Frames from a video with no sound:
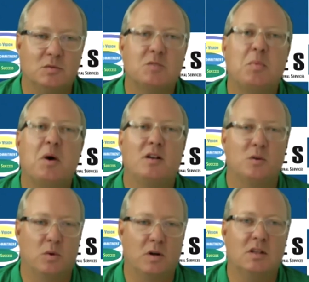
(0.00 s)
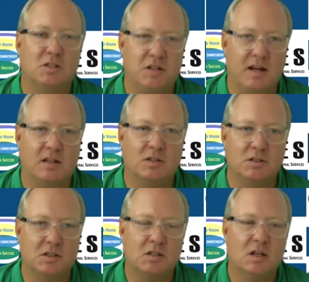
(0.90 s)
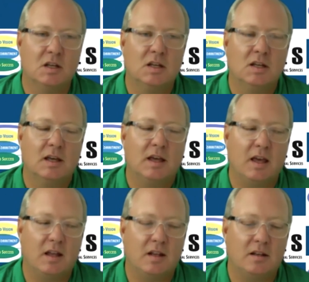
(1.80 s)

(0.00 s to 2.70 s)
respond to one of these challenges. And